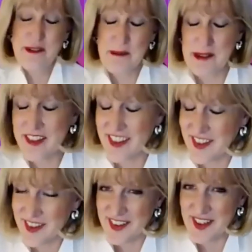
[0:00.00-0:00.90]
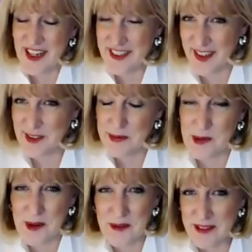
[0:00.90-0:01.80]
the business as a contact
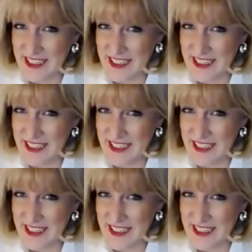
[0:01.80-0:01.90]
sport.